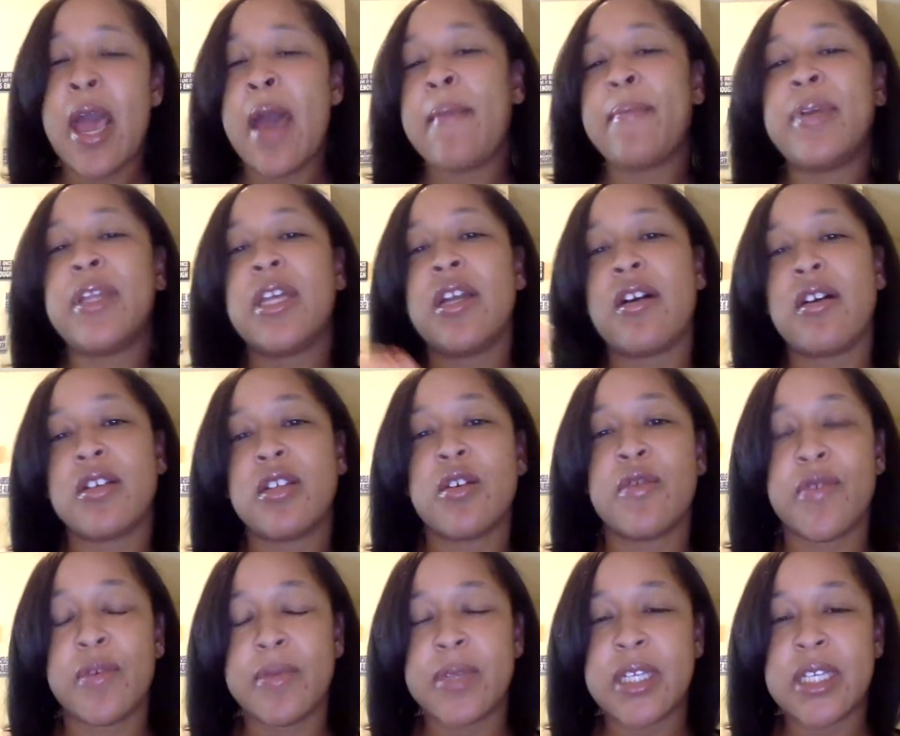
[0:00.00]
But then also
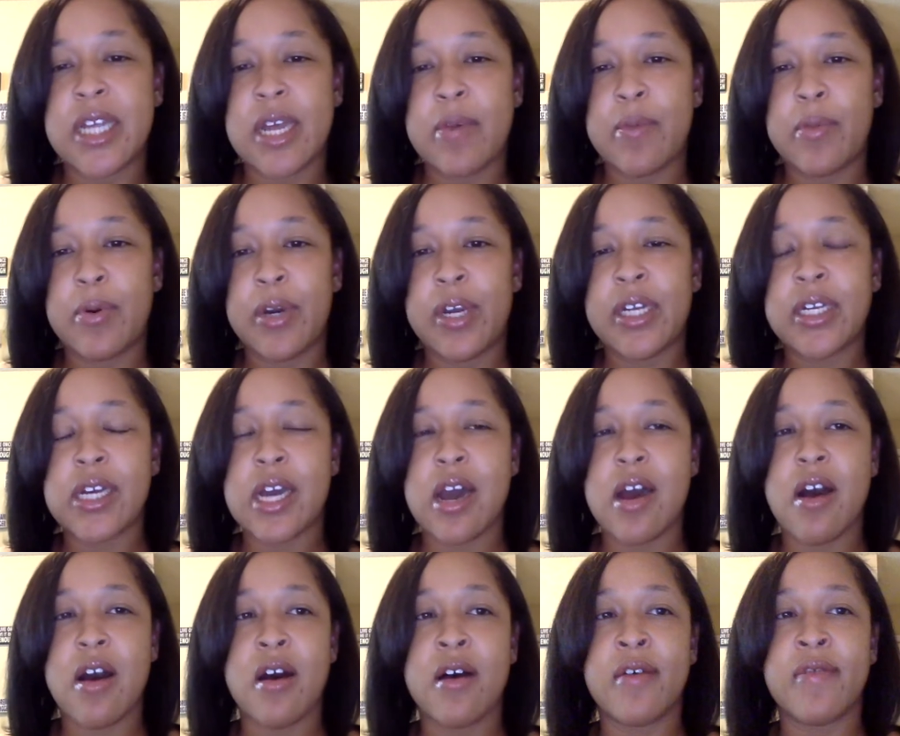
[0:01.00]
from the standpoint
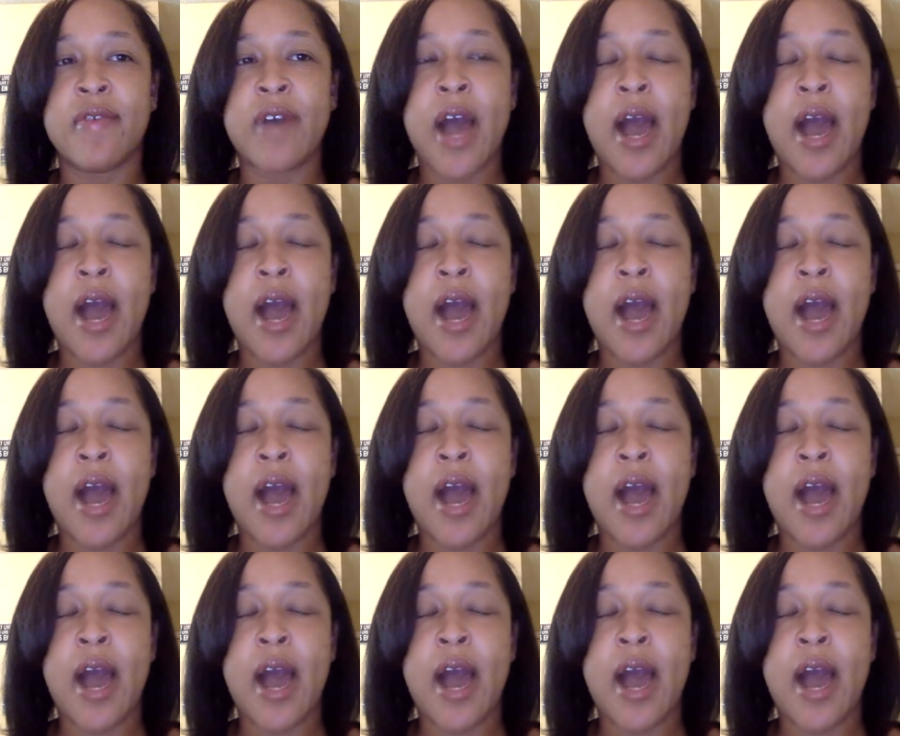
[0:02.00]
of